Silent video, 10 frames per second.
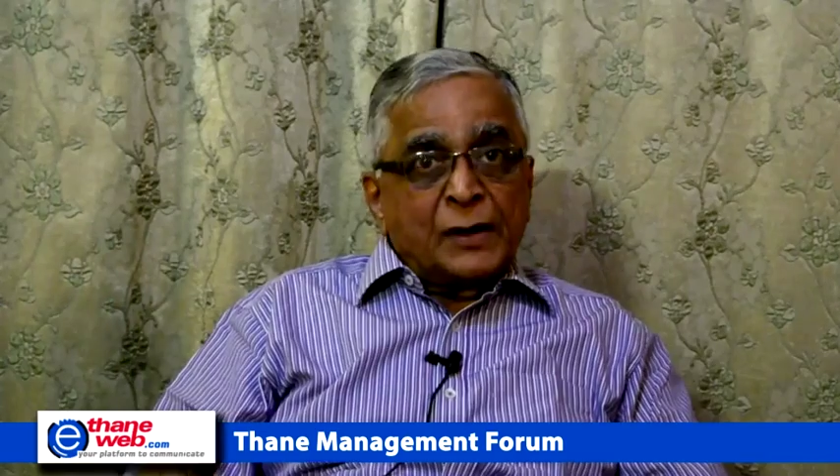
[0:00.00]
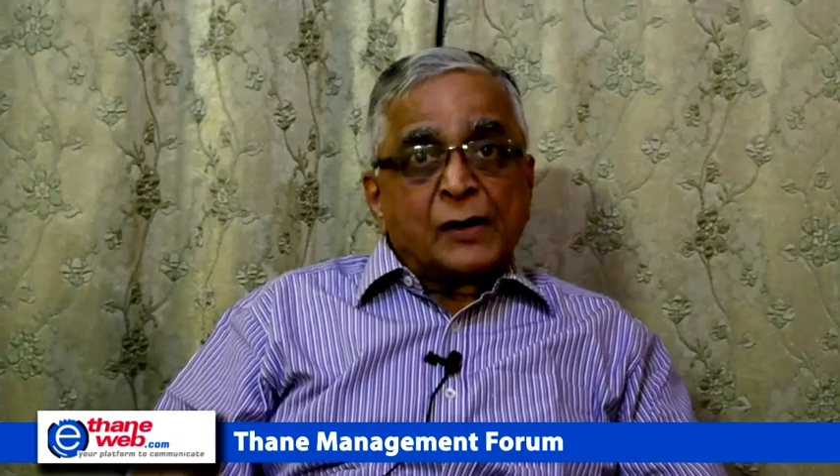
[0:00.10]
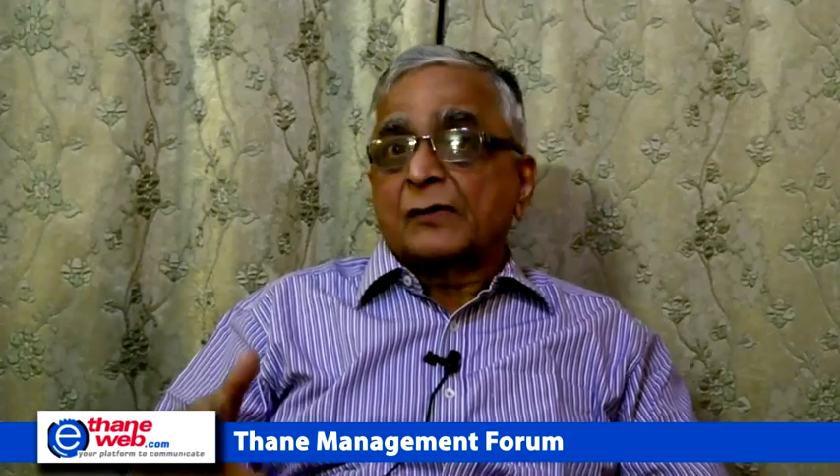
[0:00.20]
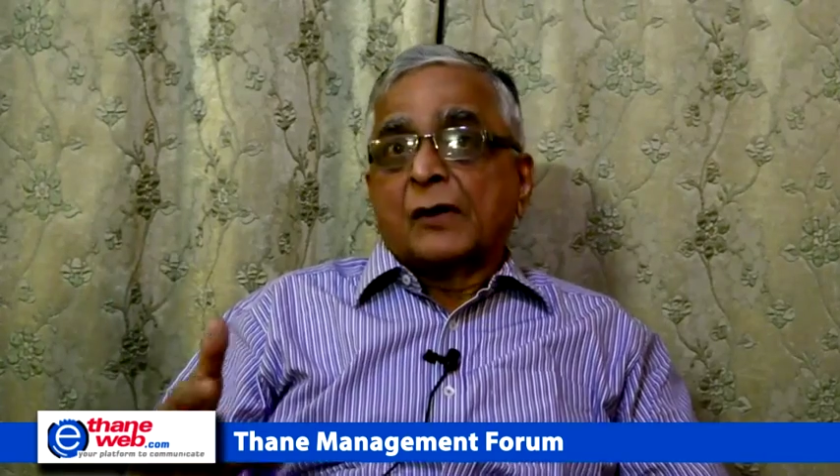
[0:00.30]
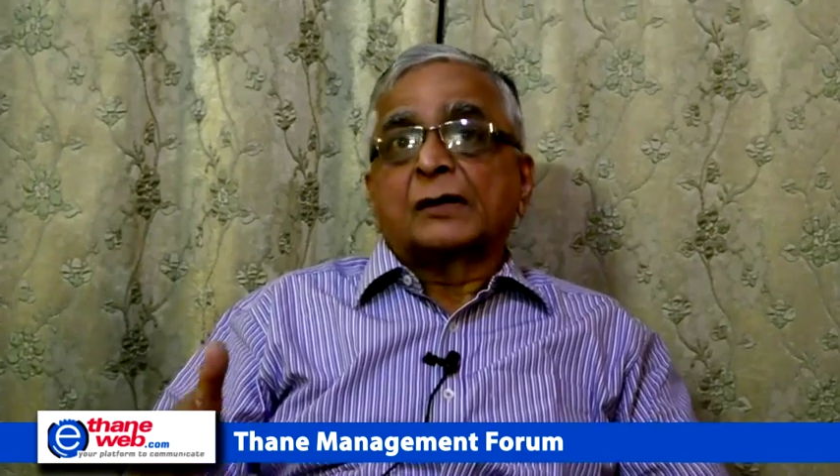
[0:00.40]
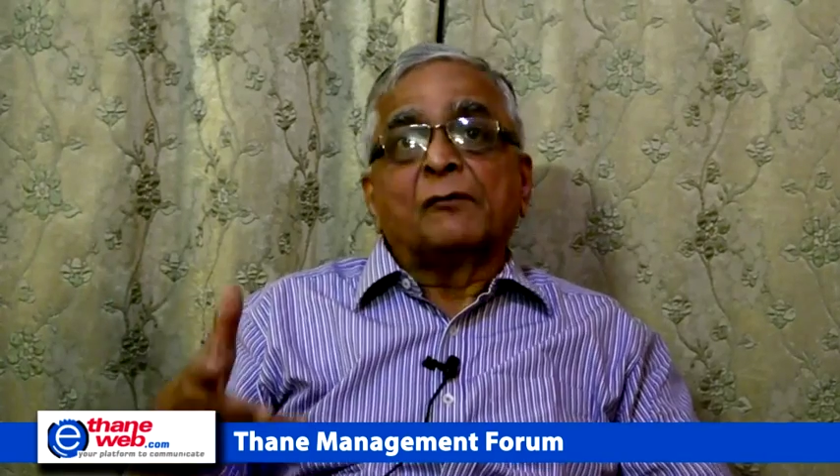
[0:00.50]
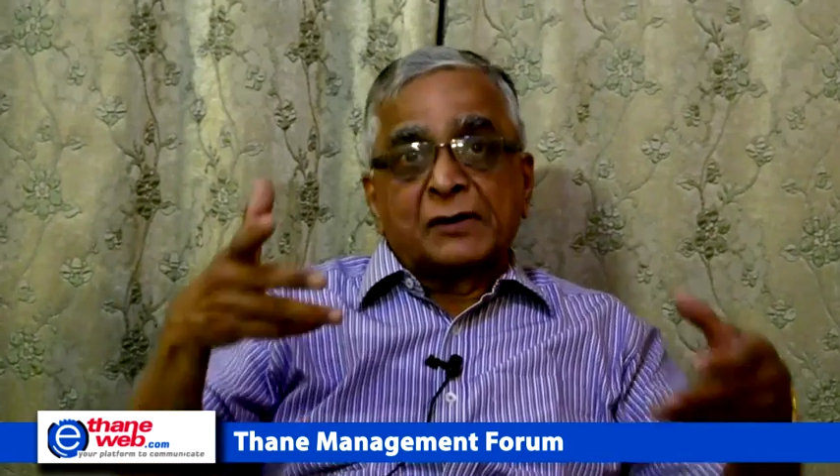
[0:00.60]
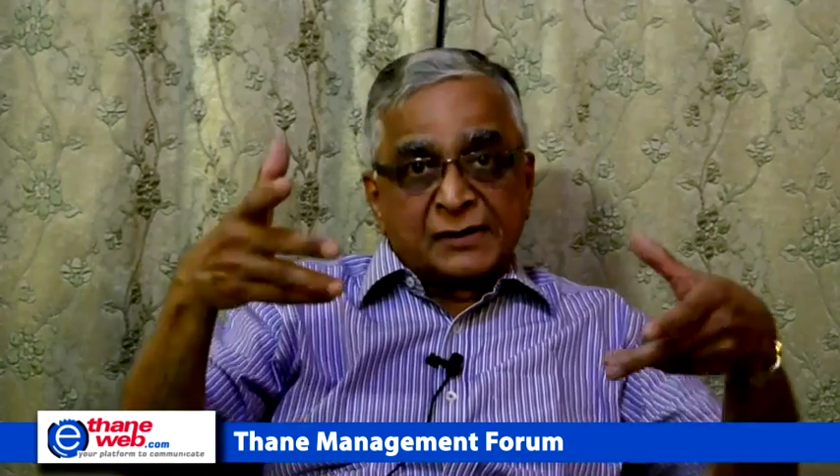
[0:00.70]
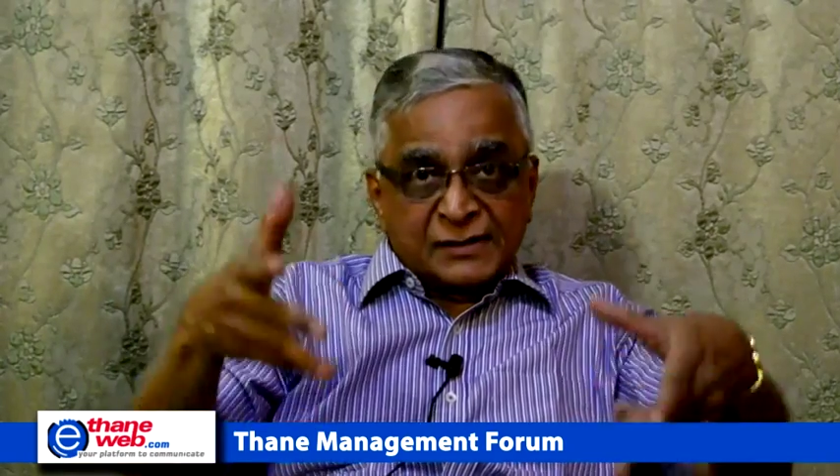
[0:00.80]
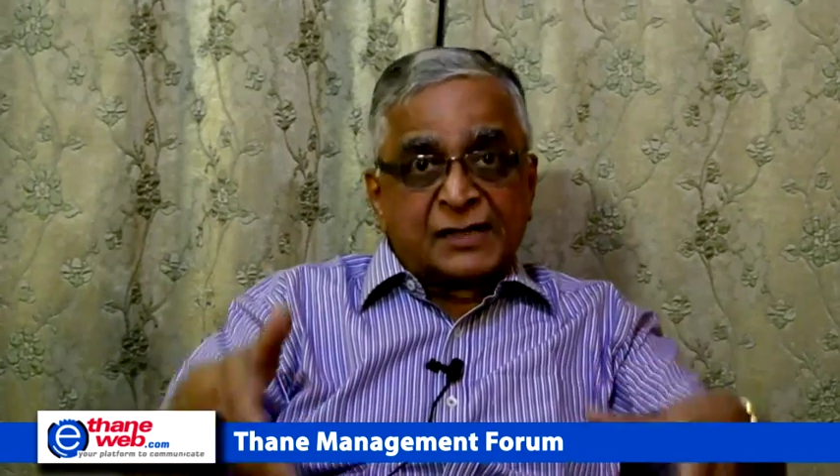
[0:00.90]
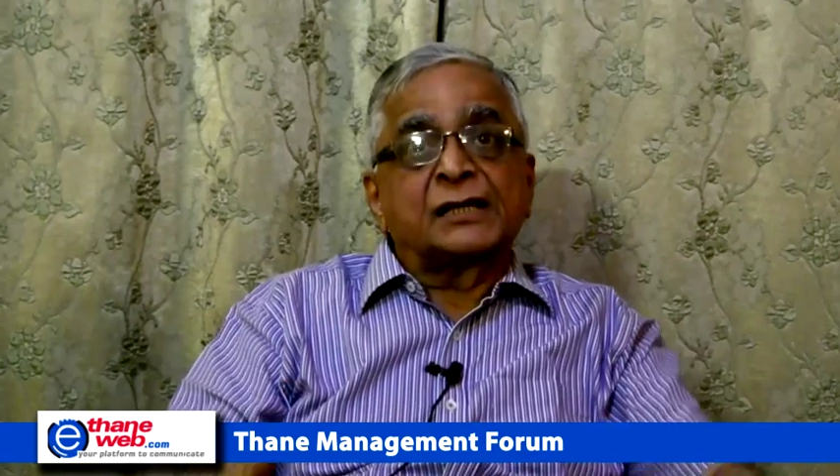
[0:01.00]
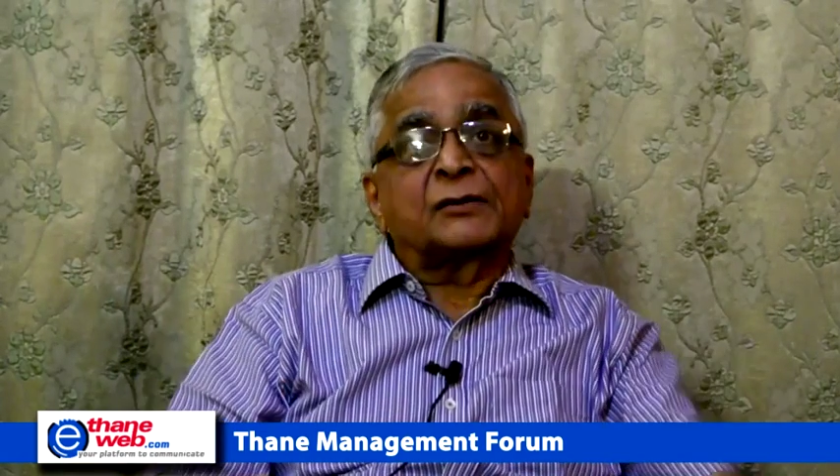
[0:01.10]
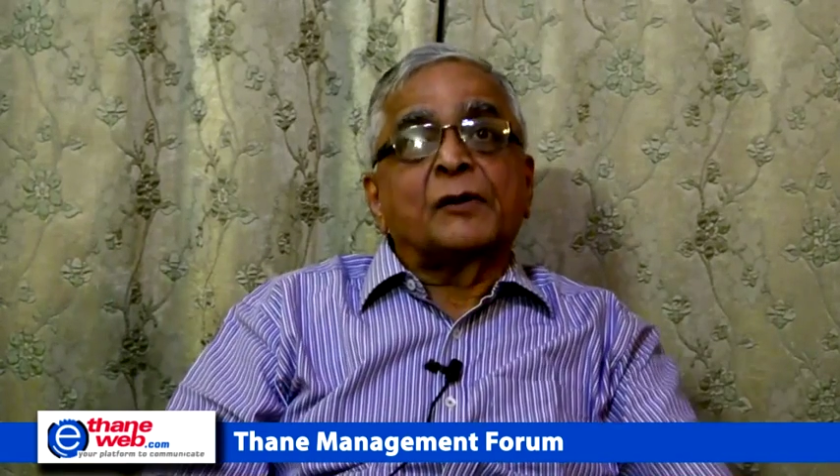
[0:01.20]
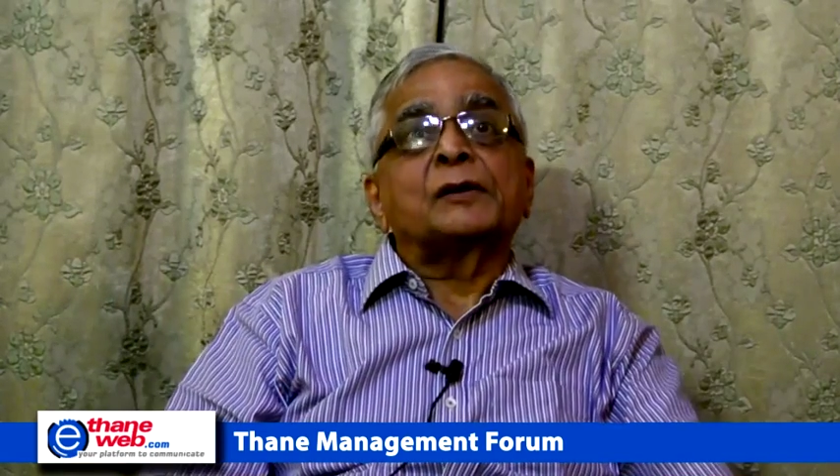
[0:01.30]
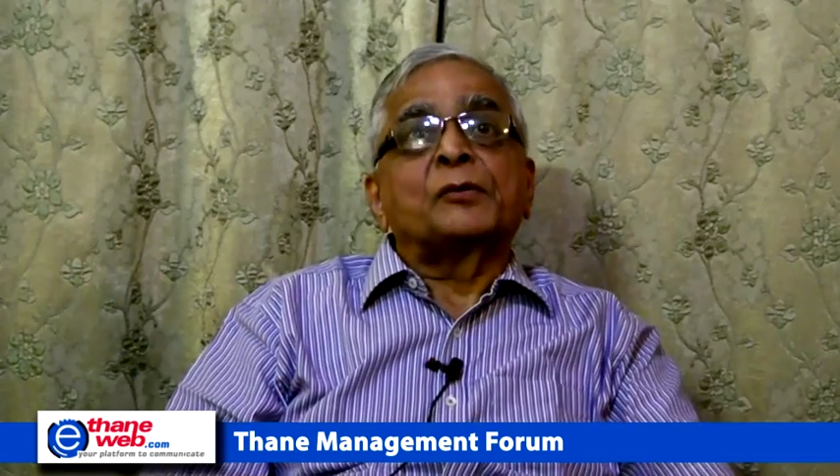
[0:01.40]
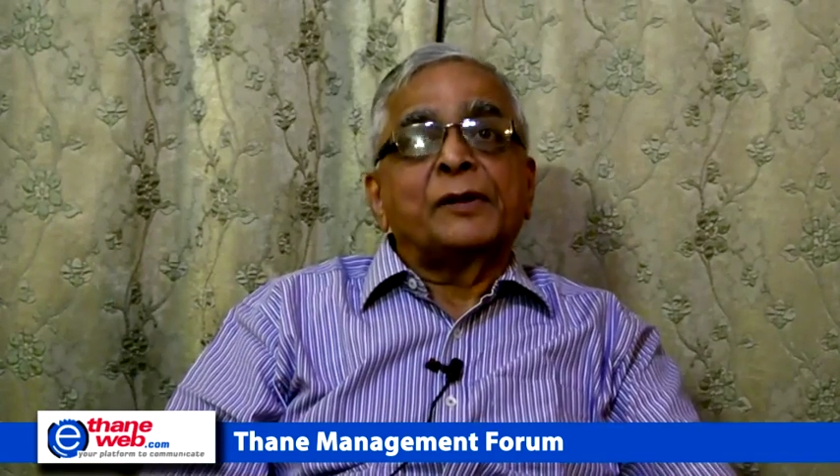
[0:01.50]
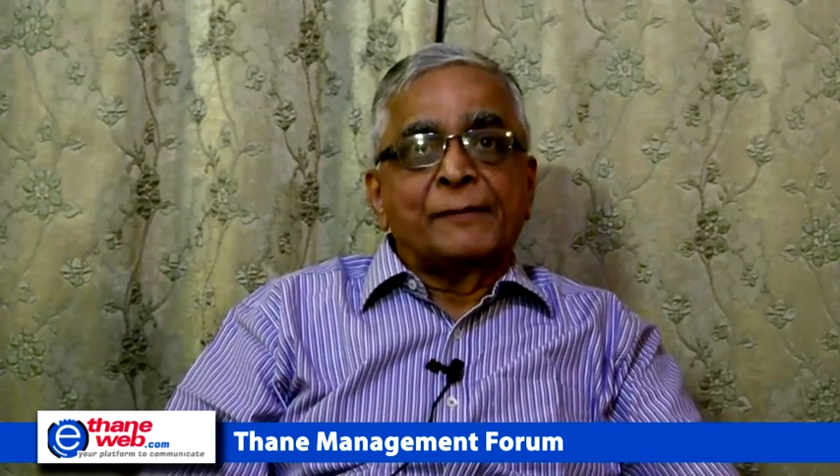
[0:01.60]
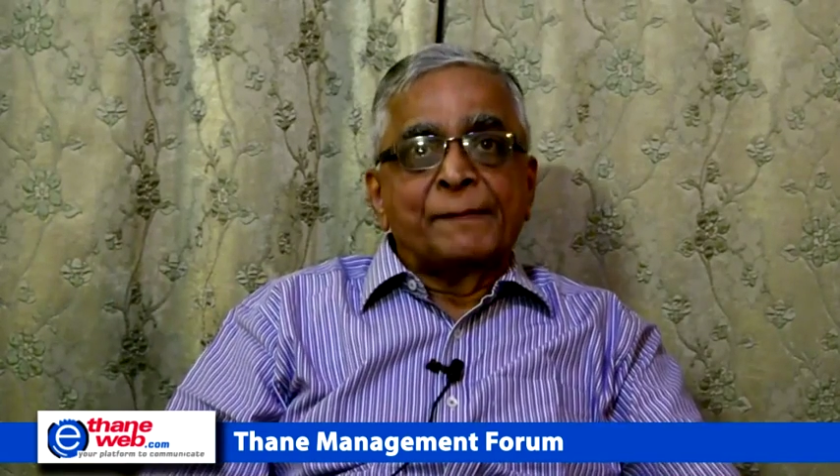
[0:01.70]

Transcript: are not the skills required today.